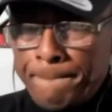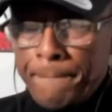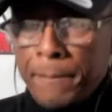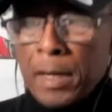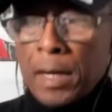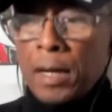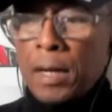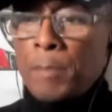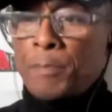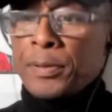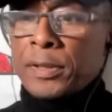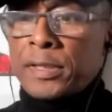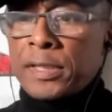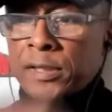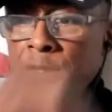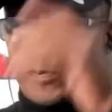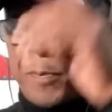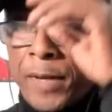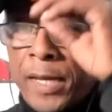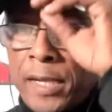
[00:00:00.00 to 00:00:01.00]

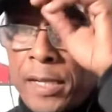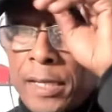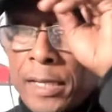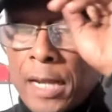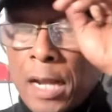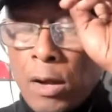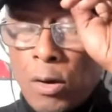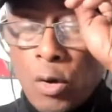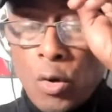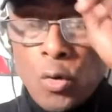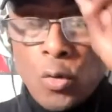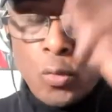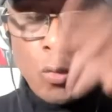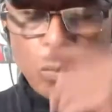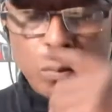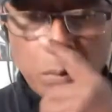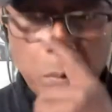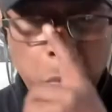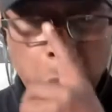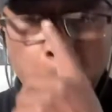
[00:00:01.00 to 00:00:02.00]
participating in our
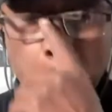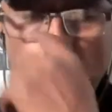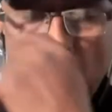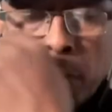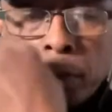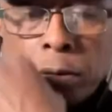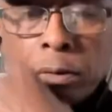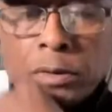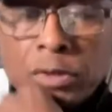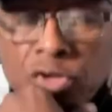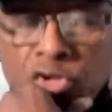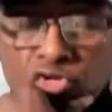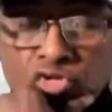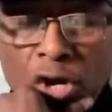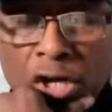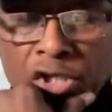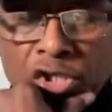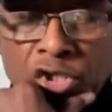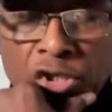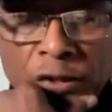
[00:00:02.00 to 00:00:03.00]
own
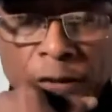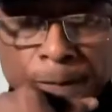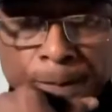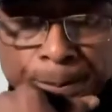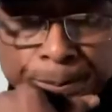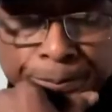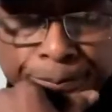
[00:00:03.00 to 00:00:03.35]
destruction,